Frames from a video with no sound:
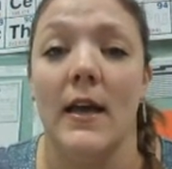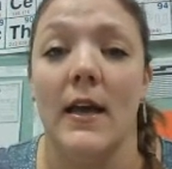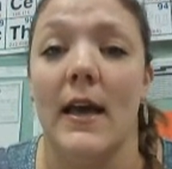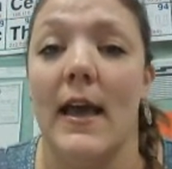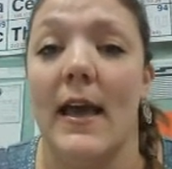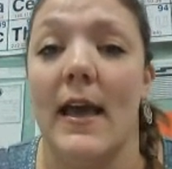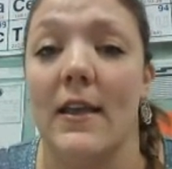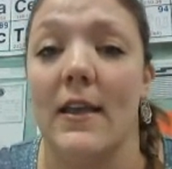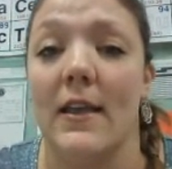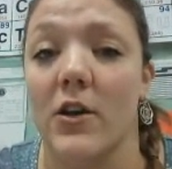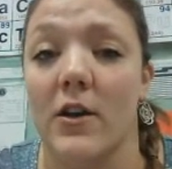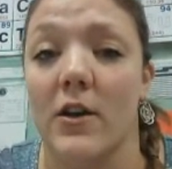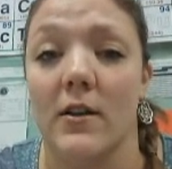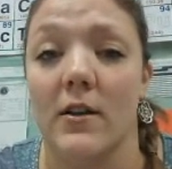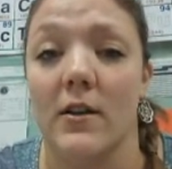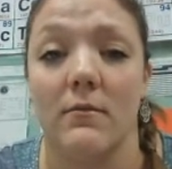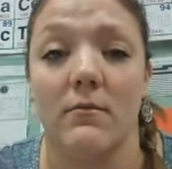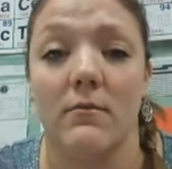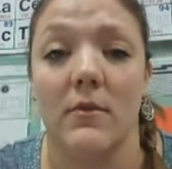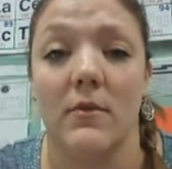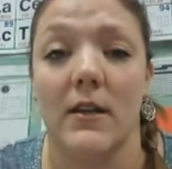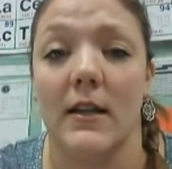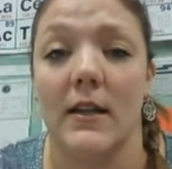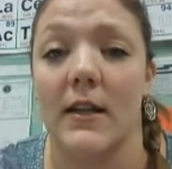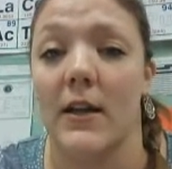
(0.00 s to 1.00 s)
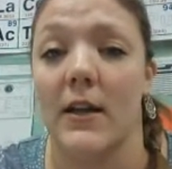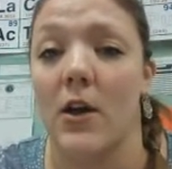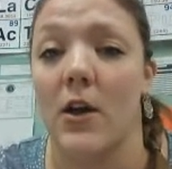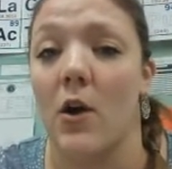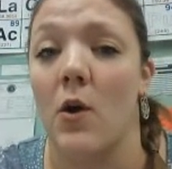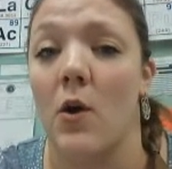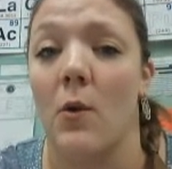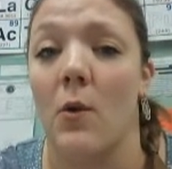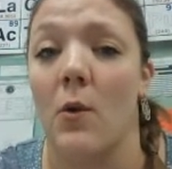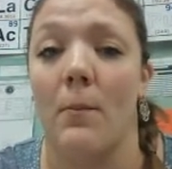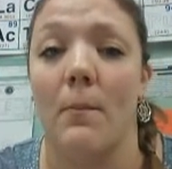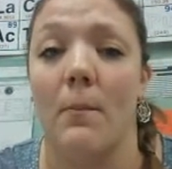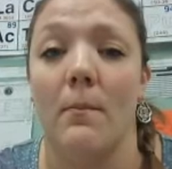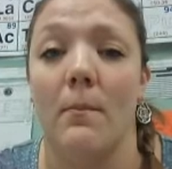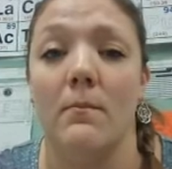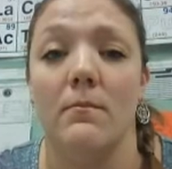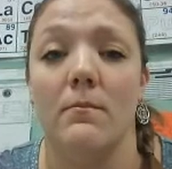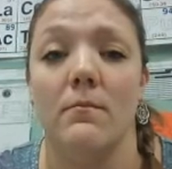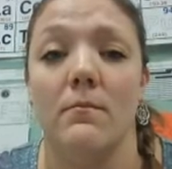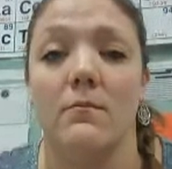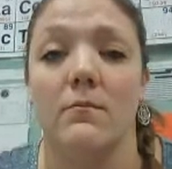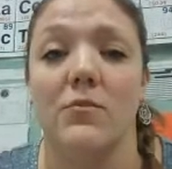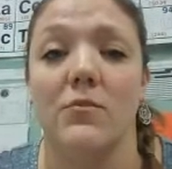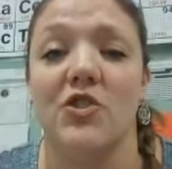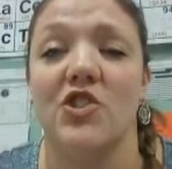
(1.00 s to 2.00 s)
And you're going to go
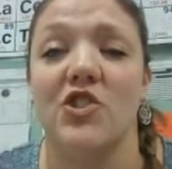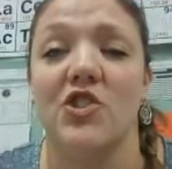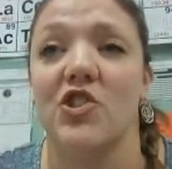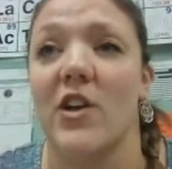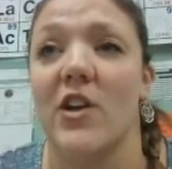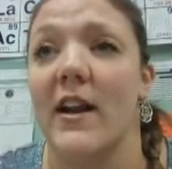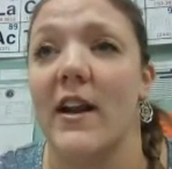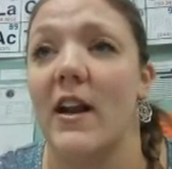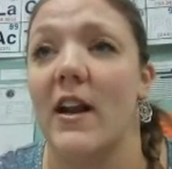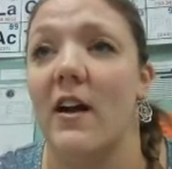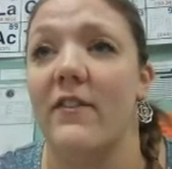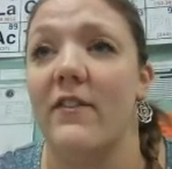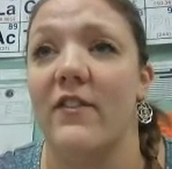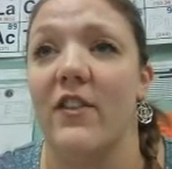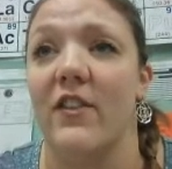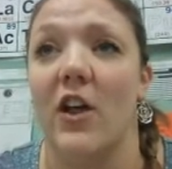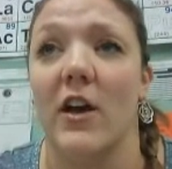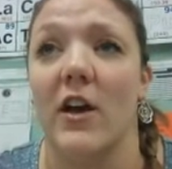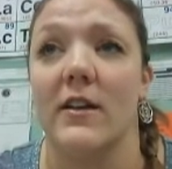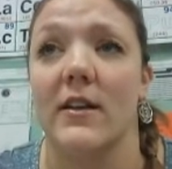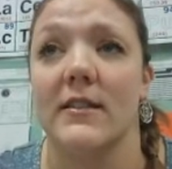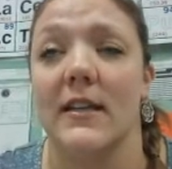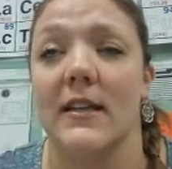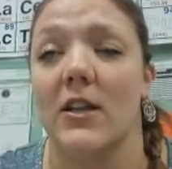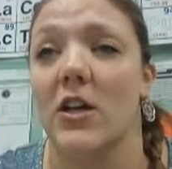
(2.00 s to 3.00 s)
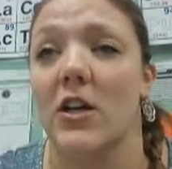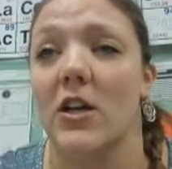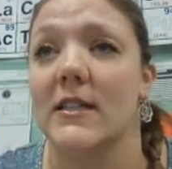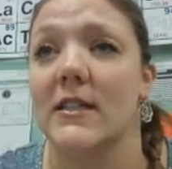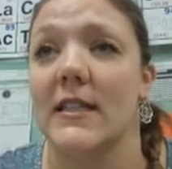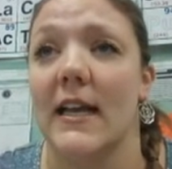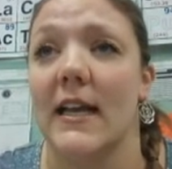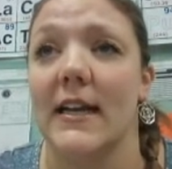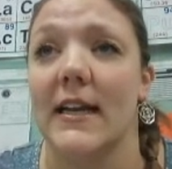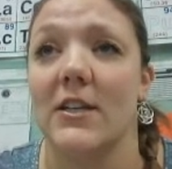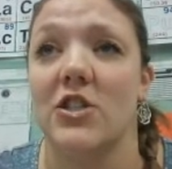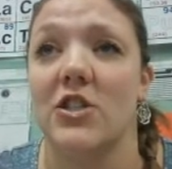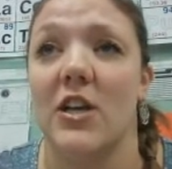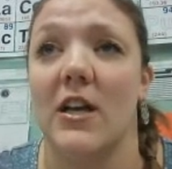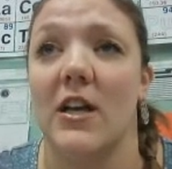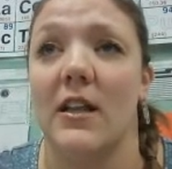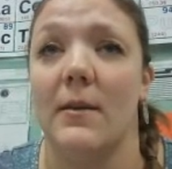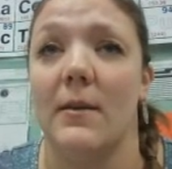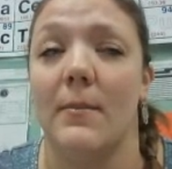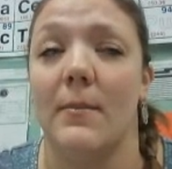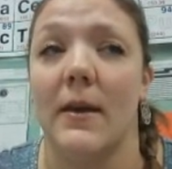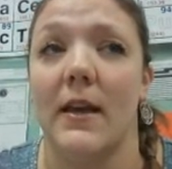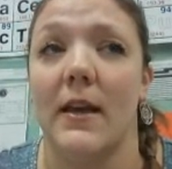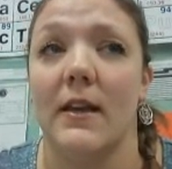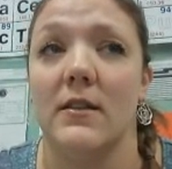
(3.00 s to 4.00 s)
straight off looks. It looks like a
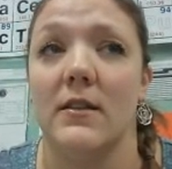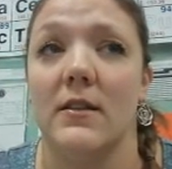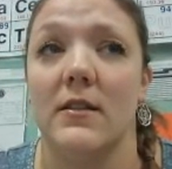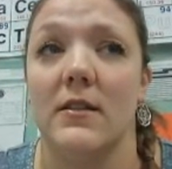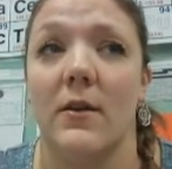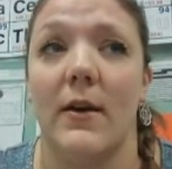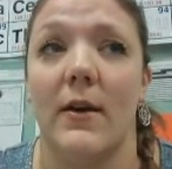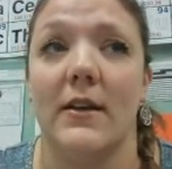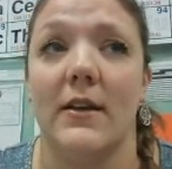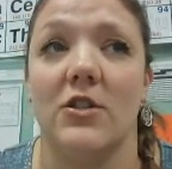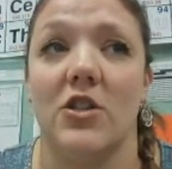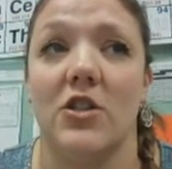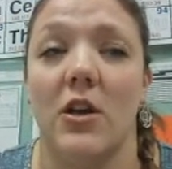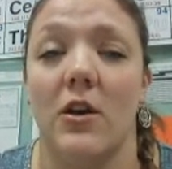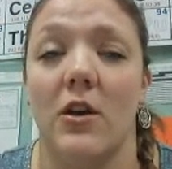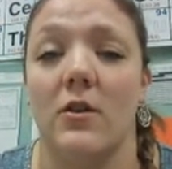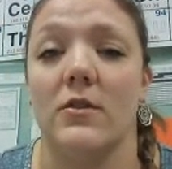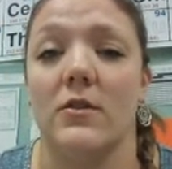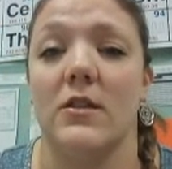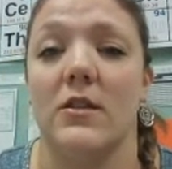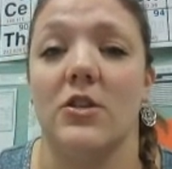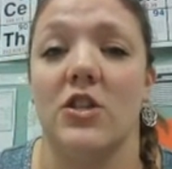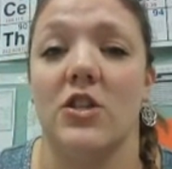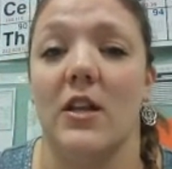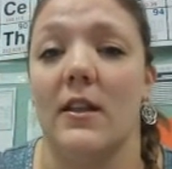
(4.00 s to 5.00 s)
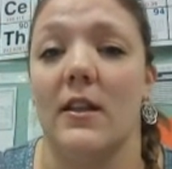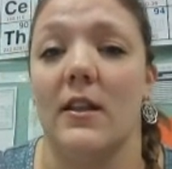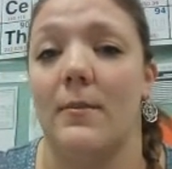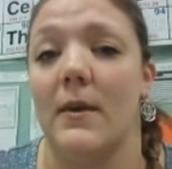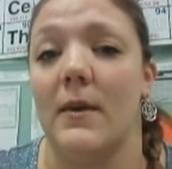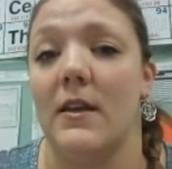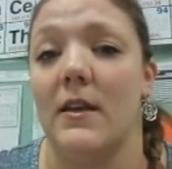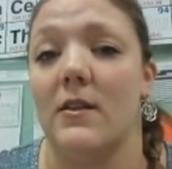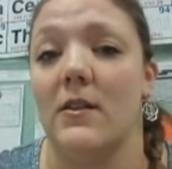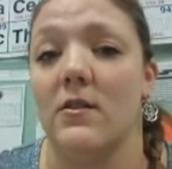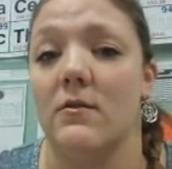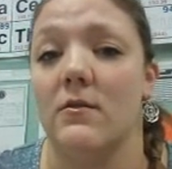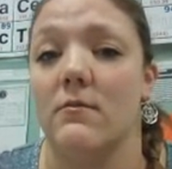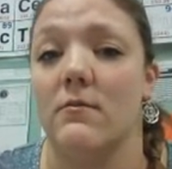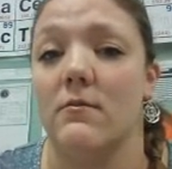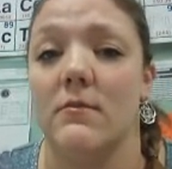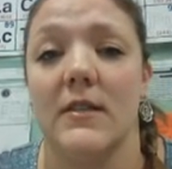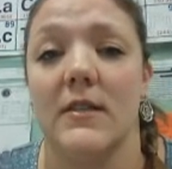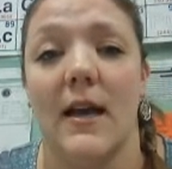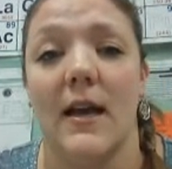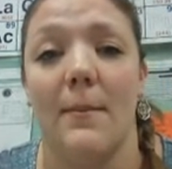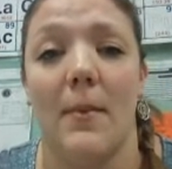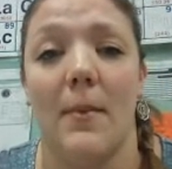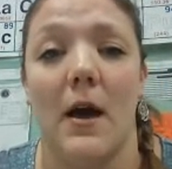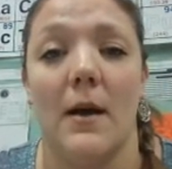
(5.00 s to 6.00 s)
jelly bean, so I chose a jelly bean
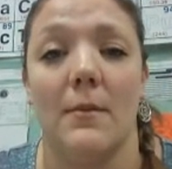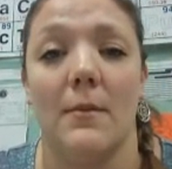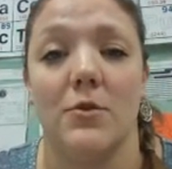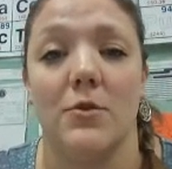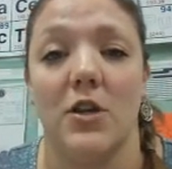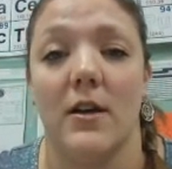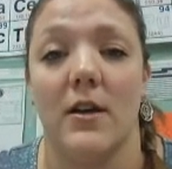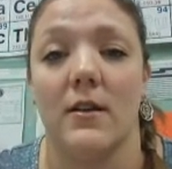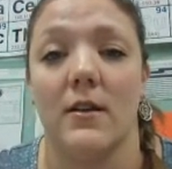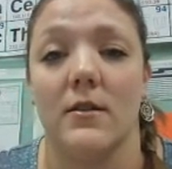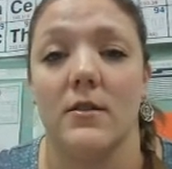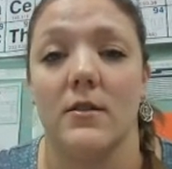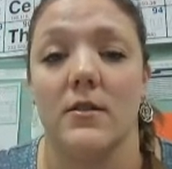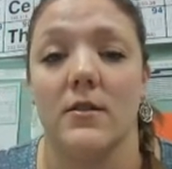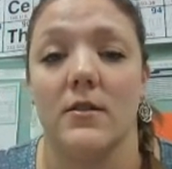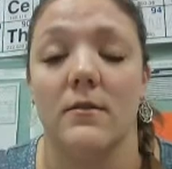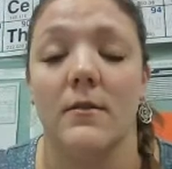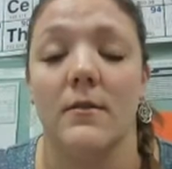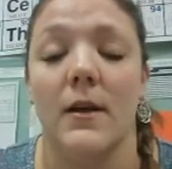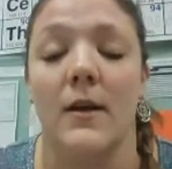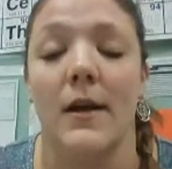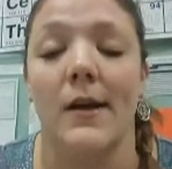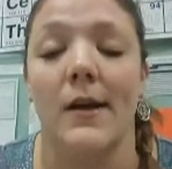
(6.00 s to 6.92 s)
type object.